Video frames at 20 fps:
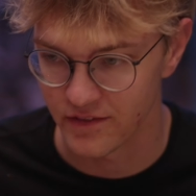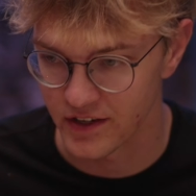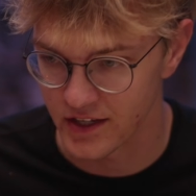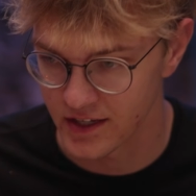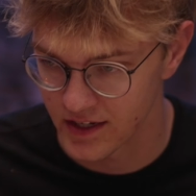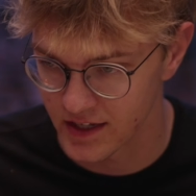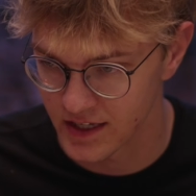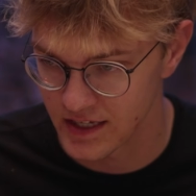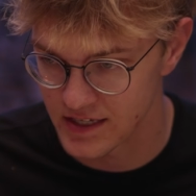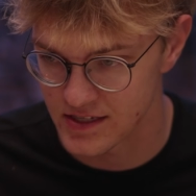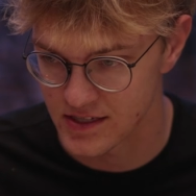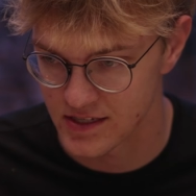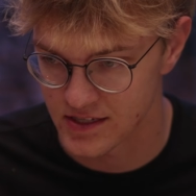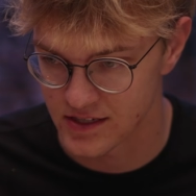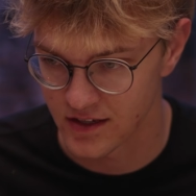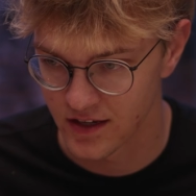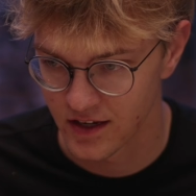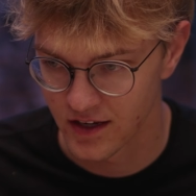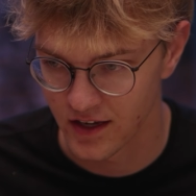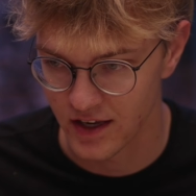of it
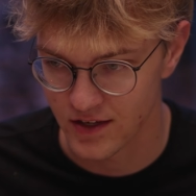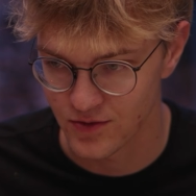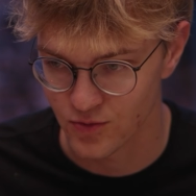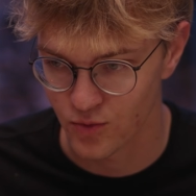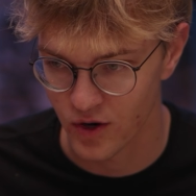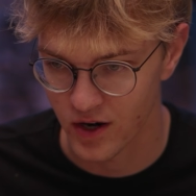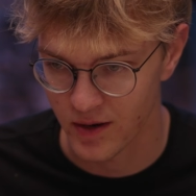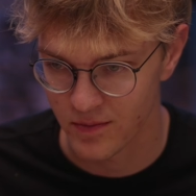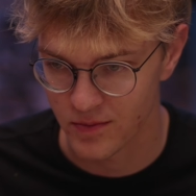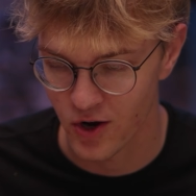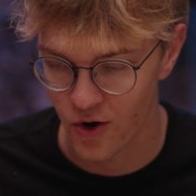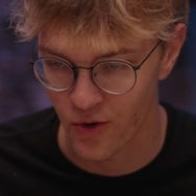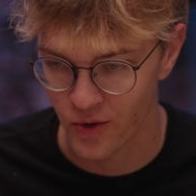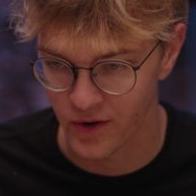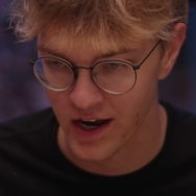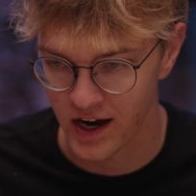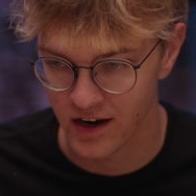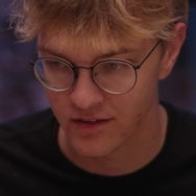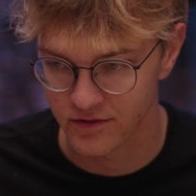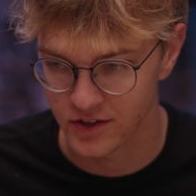is what I'm
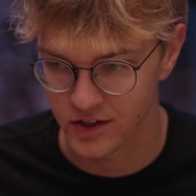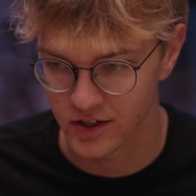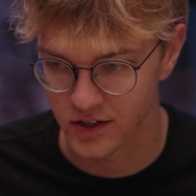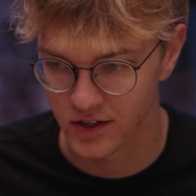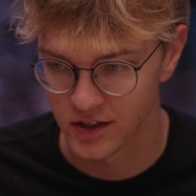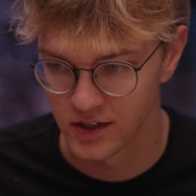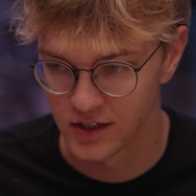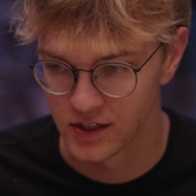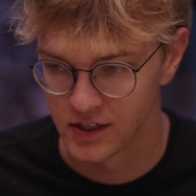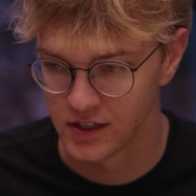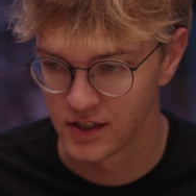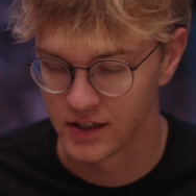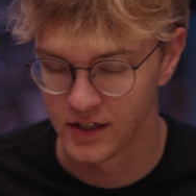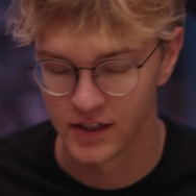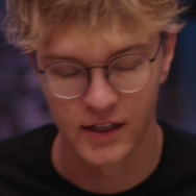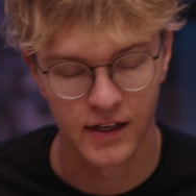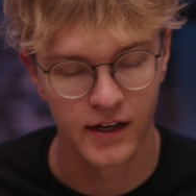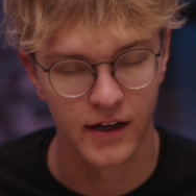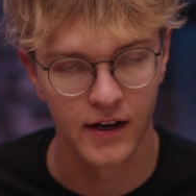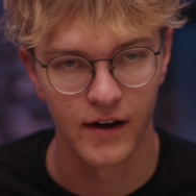going after.
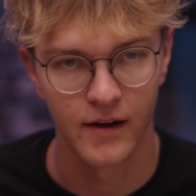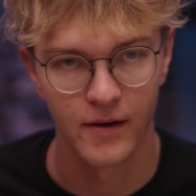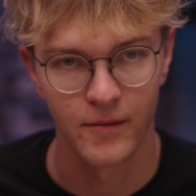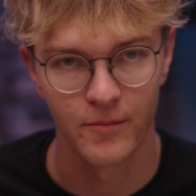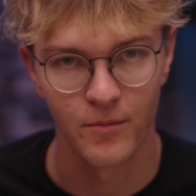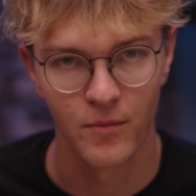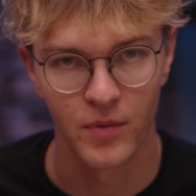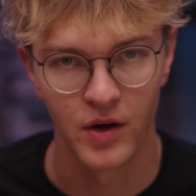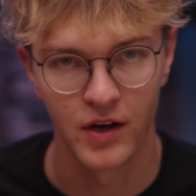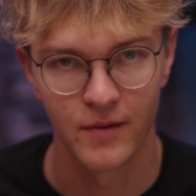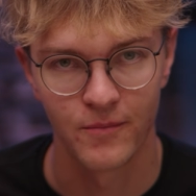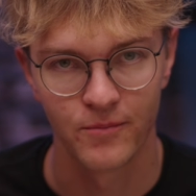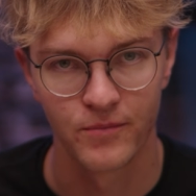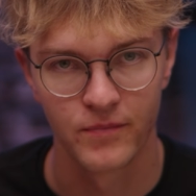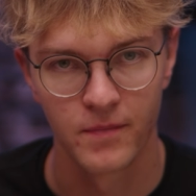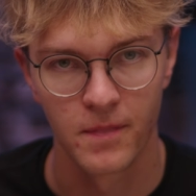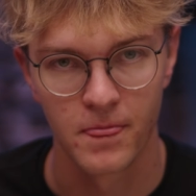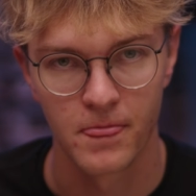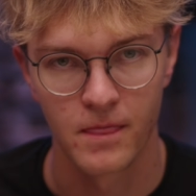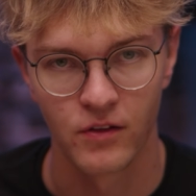But
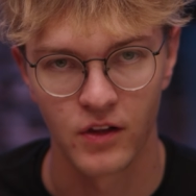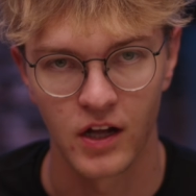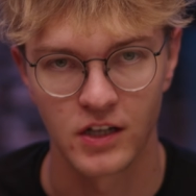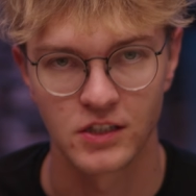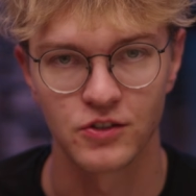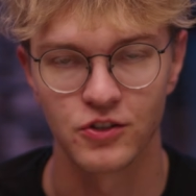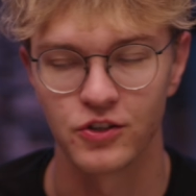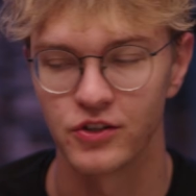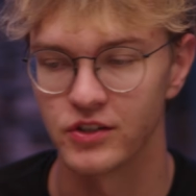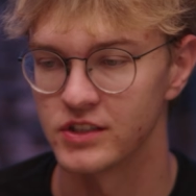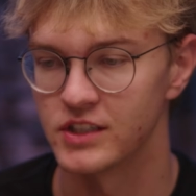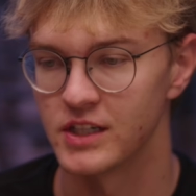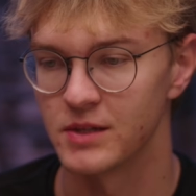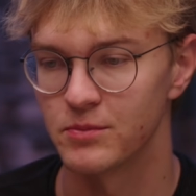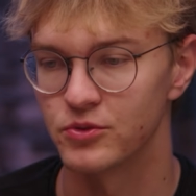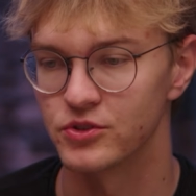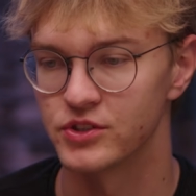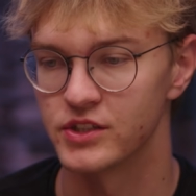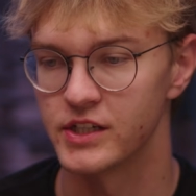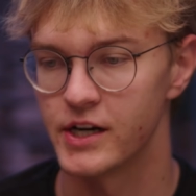lots of good
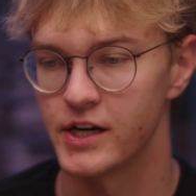examples